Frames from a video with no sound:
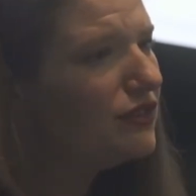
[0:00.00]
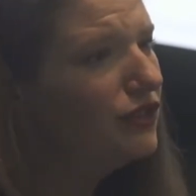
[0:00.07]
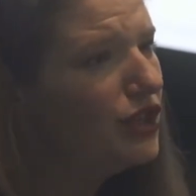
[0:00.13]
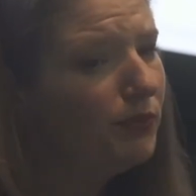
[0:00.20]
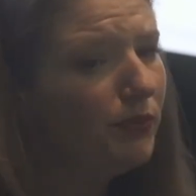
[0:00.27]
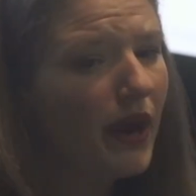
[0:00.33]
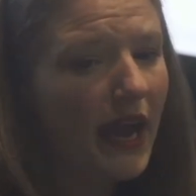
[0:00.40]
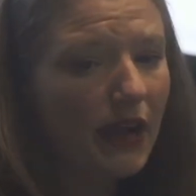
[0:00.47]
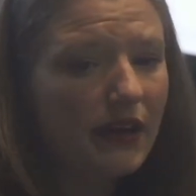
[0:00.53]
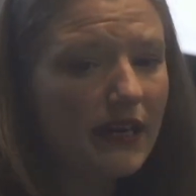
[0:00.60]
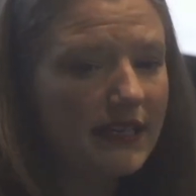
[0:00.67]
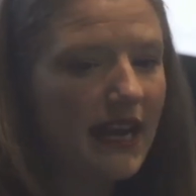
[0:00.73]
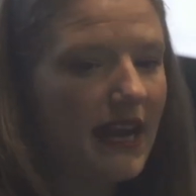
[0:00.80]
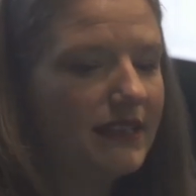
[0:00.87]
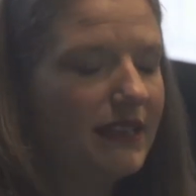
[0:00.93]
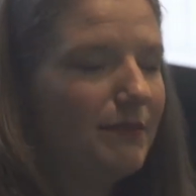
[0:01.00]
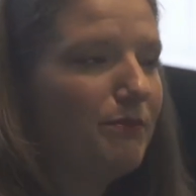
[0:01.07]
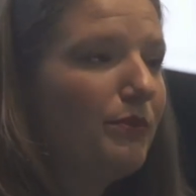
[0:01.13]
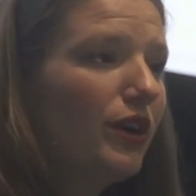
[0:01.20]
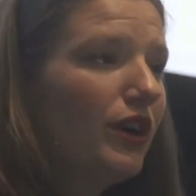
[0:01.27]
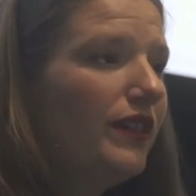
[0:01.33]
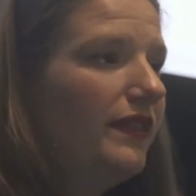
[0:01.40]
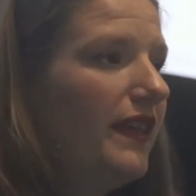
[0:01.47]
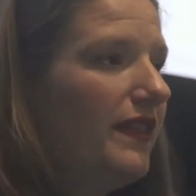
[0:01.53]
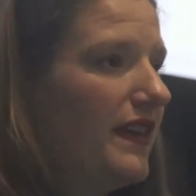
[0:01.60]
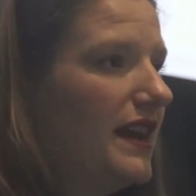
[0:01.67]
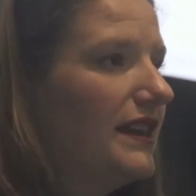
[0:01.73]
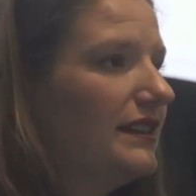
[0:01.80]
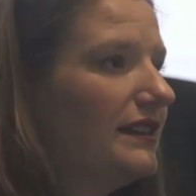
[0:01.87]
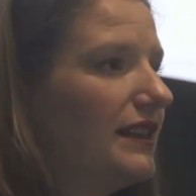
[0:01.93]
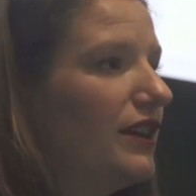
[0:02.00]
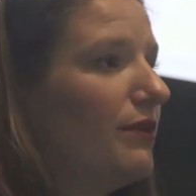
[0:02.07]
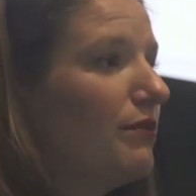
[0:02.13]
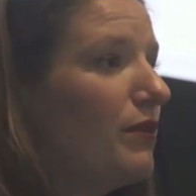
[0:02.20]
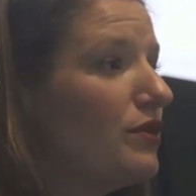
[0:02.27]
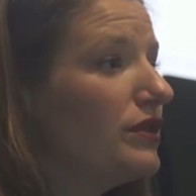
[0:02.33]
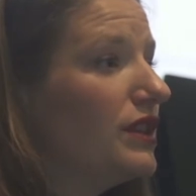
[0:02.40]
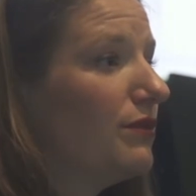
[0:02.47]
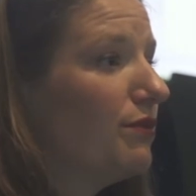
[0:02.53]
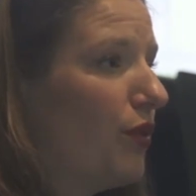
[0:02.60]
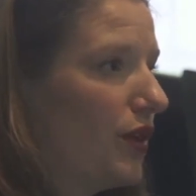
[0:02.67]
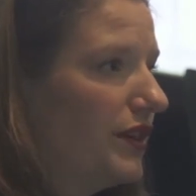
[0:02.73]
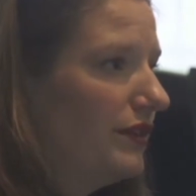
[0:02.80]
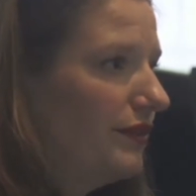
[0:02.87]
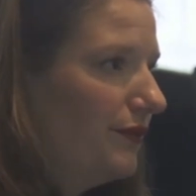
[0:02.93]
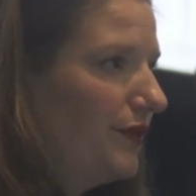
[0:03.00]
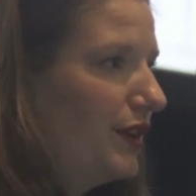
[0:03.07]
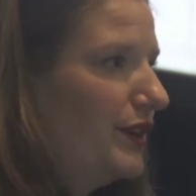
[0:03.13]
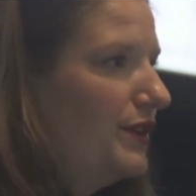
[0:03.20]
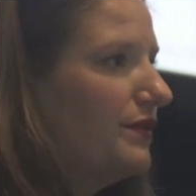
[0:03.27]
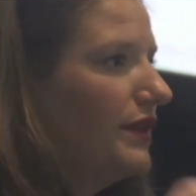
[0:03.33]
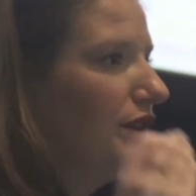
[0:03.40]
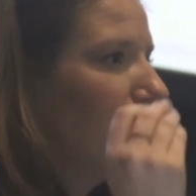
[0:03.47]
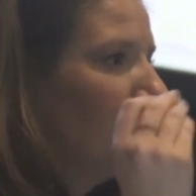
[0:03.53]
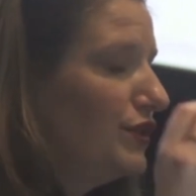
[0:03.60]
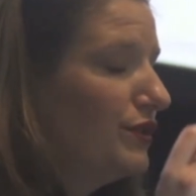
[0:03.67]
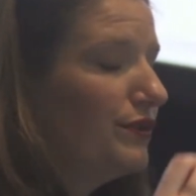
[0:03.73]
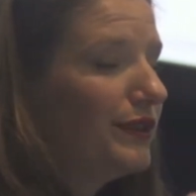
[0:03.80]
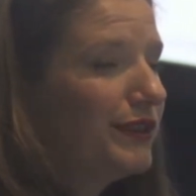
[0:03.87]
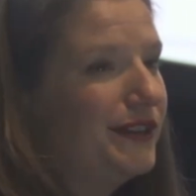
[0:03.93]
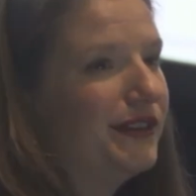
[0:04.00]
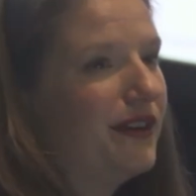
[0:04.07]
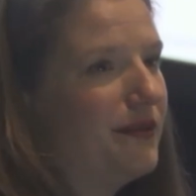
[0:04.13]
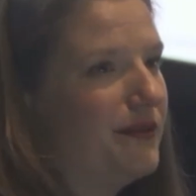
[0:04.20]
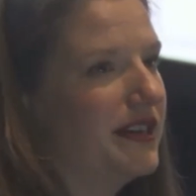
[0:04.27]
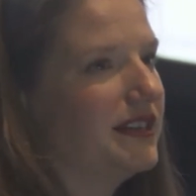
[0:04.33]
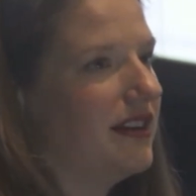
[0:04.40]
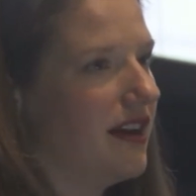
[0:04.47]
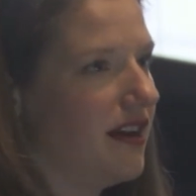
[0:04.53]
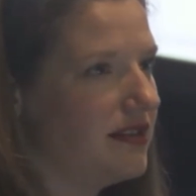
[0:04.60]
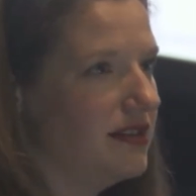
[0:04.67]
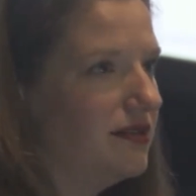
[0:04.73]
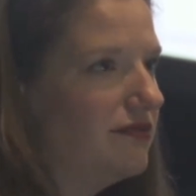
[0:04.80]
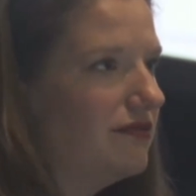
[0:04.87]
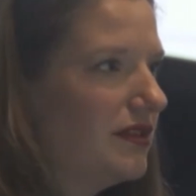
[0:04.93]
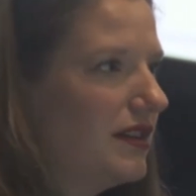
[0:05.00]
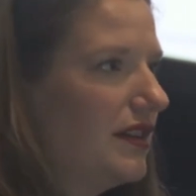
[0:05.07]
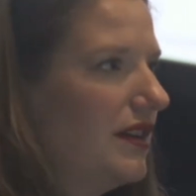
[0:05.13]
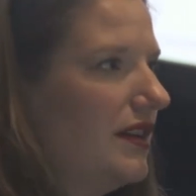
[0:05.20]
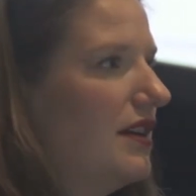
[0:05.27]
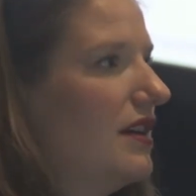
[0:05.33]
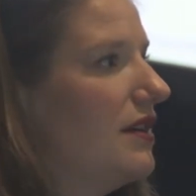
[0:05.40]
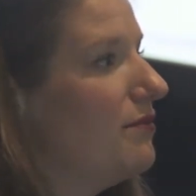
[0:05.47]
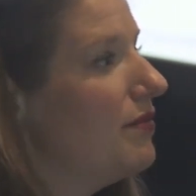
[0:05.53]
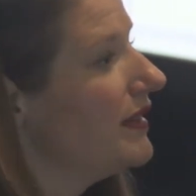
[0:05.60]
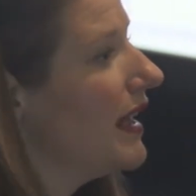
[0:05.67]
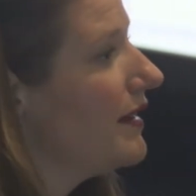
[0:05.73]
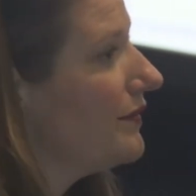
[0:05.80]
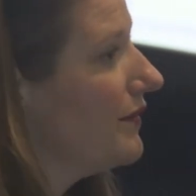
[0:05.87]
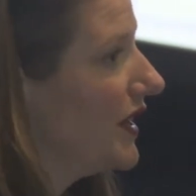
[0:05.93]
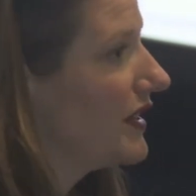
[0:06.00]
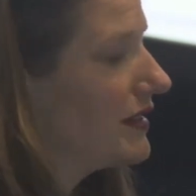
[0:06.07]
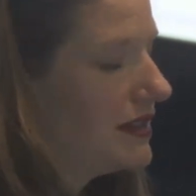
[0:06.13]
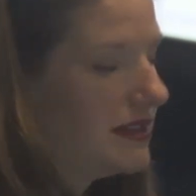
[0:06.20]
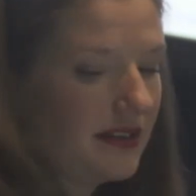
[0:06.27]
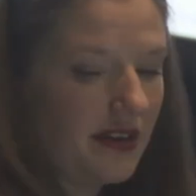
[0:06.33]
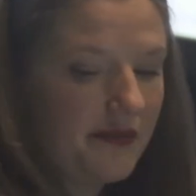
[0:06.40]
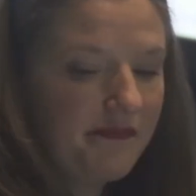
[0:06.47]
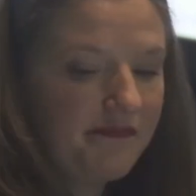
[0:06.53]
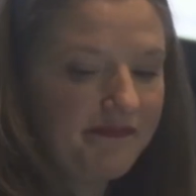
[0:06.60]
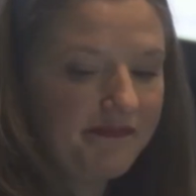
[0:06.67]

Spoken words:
So prioritize and put the things that are most important for you that you do or do not want to talk to, put that first.